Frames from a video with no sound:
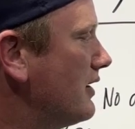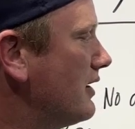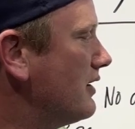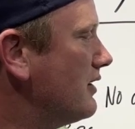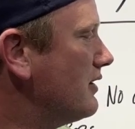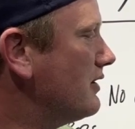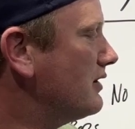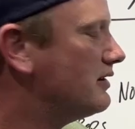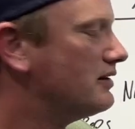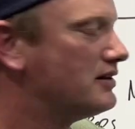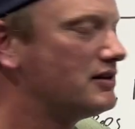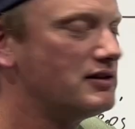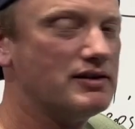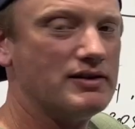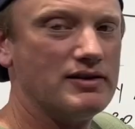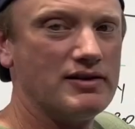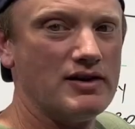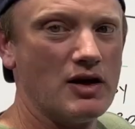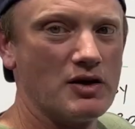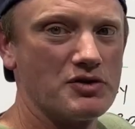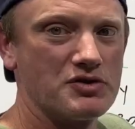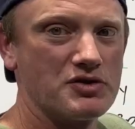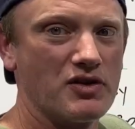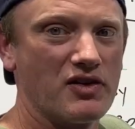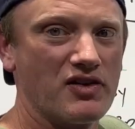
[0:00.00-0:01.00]
are the things that
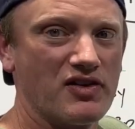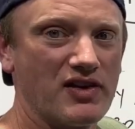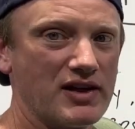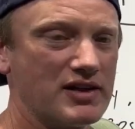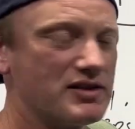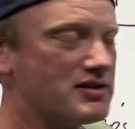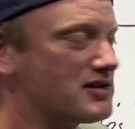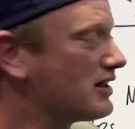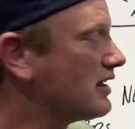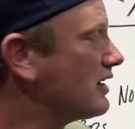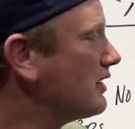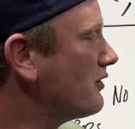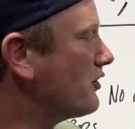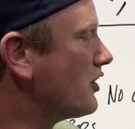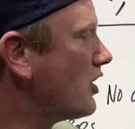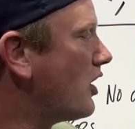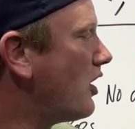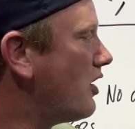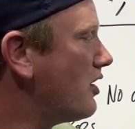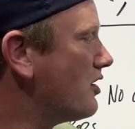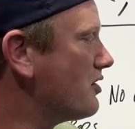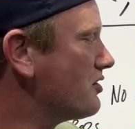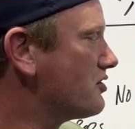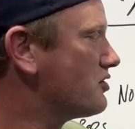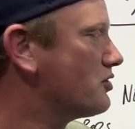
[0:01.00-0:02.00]
give cause to it not
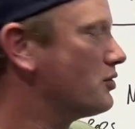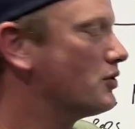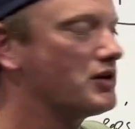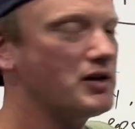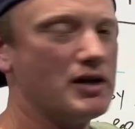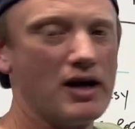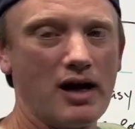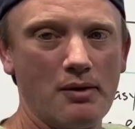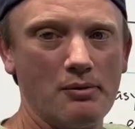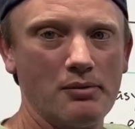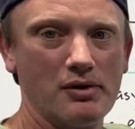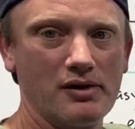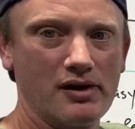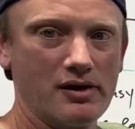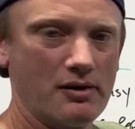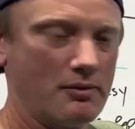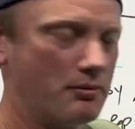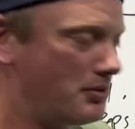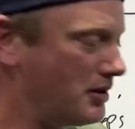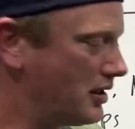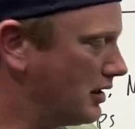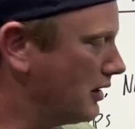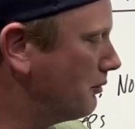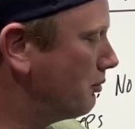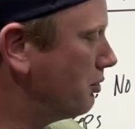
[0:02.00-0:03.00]
being politically
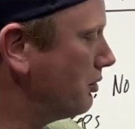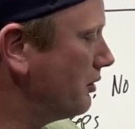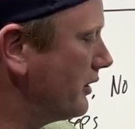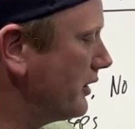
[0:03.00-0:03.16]
correct.